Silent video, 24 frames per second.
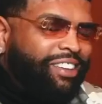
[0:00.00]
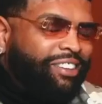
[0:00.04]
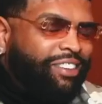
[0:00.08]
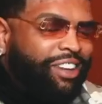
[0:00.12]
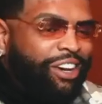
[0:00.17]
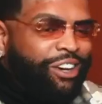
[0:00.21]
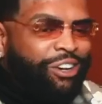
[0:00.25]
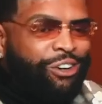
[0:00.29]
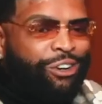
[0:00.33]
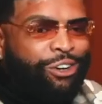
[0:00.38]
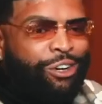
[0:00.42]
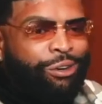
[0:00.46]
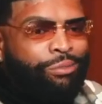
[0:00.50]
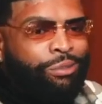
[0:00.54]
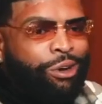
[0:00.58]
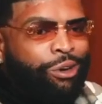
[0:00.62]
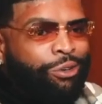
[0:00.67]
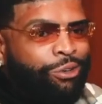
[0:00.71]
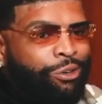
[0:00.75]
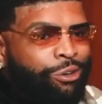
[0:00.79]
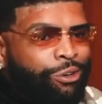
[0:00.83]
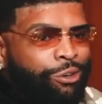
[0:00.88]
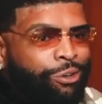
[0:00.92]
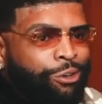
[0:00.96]
So I go in my
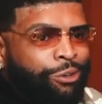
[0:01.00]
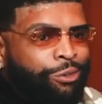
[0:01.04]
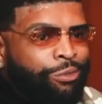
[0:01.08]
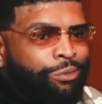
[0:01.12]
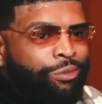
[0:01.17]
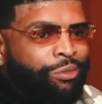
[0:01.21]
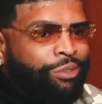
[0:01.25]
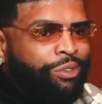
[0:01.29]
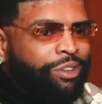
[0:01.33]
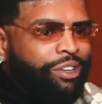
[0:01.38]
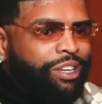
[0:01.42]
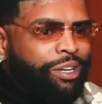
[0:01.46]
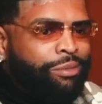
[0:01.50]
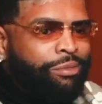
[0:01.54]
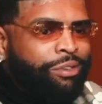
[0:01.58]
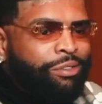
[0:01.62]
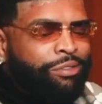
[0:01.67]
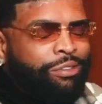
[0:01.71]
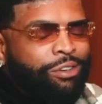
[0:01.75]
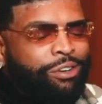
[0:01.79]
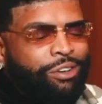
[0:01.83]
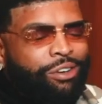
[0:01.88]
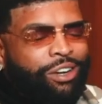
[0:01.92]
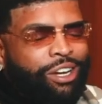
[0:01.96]
room, get my
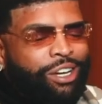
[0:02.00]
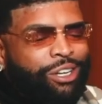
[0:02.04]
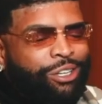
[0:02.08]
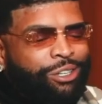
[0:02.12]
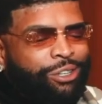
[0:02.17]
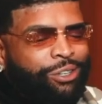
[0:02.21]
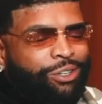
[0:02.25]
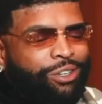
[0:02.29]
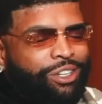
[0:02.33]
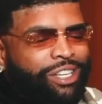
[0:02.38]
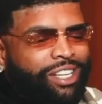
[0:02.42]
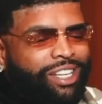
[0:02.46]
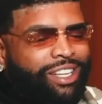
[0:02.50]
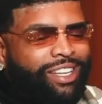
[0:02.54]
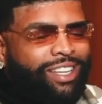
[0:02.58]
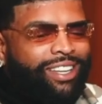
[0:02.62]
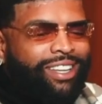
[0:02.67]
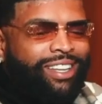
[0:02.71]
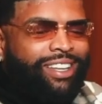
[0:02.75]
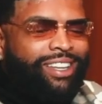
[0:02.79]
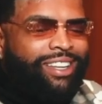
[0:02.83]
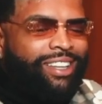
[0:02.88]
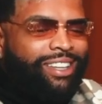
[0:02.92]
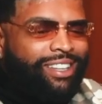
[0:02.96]
phone, I Google it,
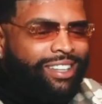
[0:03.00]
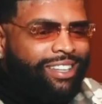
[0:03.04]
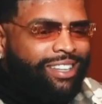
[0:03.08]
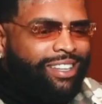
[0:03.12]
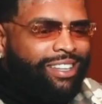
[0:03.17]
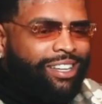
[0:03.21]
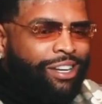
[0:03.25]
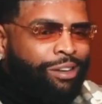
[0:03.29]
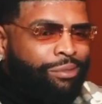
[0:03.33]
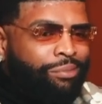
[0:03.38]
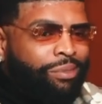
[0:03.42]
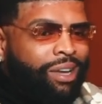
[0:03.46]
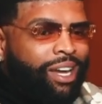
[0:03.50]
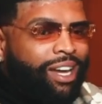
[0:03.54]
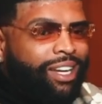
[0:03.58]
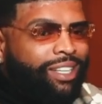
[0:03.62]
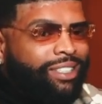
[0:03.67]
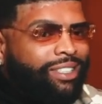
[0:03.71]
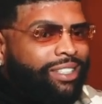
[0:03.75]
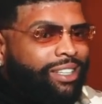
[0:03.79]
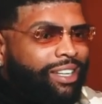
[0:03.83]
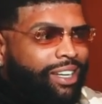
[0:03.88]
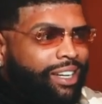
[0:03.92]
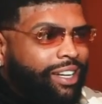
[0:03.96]
come back,
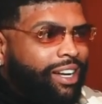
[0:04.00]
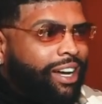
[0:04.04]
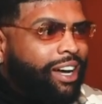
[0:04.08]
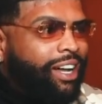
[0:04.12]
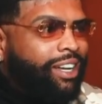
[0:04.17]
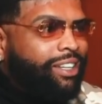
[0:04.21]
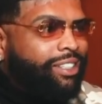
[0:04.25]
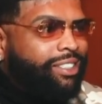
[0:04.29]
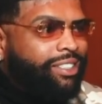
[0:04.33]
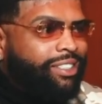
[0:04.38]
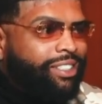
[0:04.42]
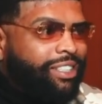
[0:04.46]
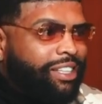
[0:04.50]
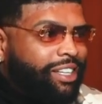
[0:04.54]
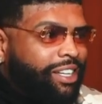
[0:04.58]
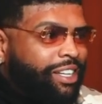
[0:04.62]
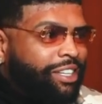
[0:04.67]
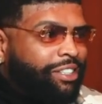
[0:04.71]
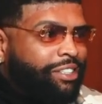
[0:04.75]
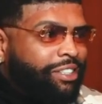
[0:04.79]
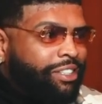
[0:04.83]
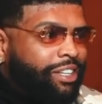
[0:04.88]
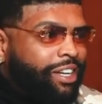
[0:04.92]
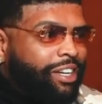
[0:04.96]
it's an oncologist, a
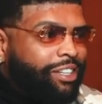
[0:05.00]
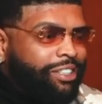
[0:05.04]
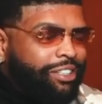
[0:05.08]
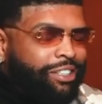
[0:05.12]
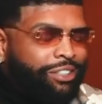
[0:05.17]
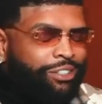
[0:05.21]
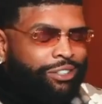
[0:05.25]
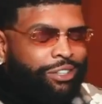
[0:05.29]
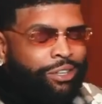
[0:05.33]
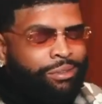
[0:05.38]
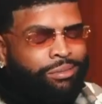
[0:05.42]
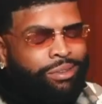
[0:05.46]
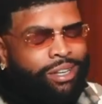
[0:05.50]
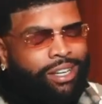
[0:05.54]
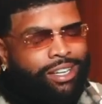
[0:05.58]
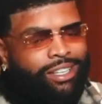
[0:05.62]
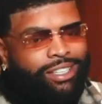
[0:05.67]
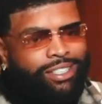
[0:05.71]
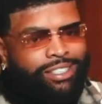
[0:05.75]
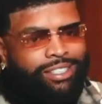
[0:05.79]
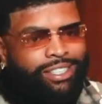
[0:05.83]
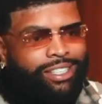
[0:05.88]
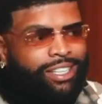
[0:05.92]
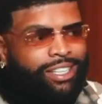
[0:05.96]
cancer doctor. So I'm like,